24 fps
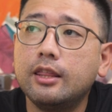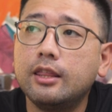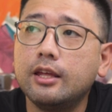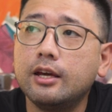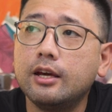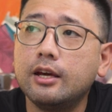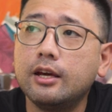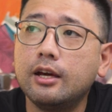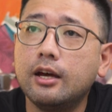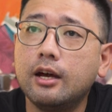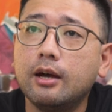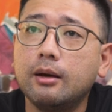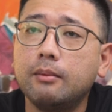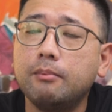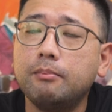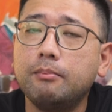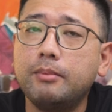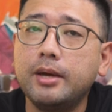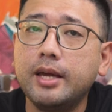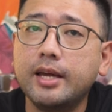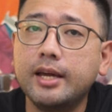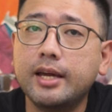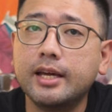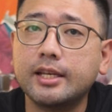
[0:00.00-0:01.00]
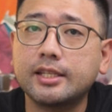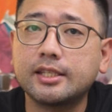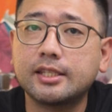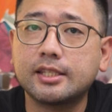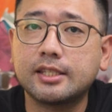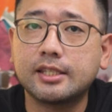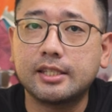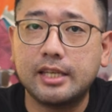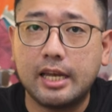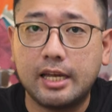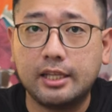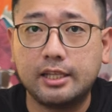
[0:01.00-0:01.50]
the
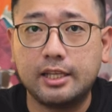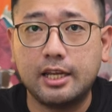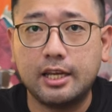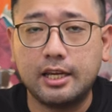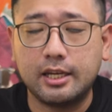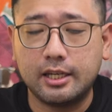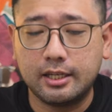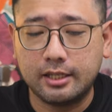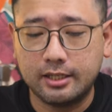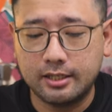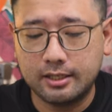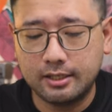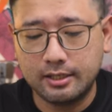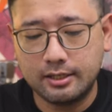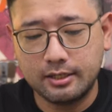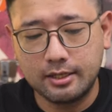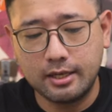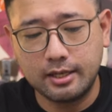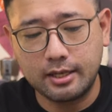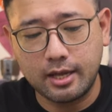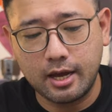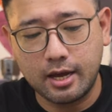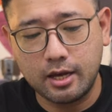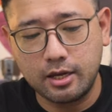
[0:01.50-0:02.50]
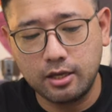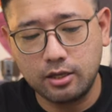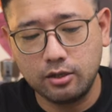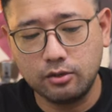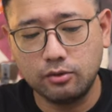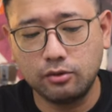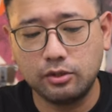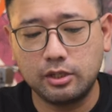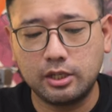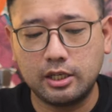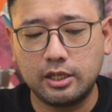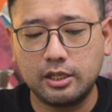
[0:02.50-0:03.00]
biggest setting that I
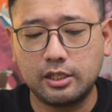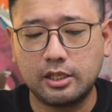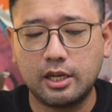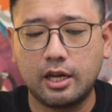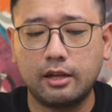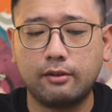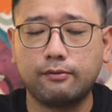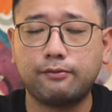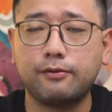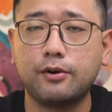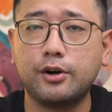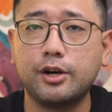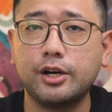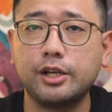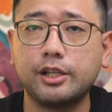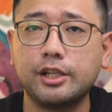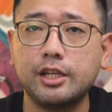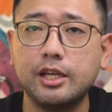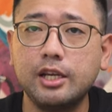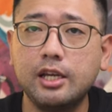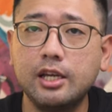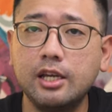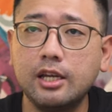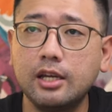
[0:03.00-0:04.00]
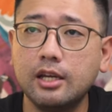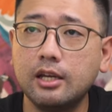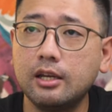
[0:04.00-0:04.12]
use is at 40.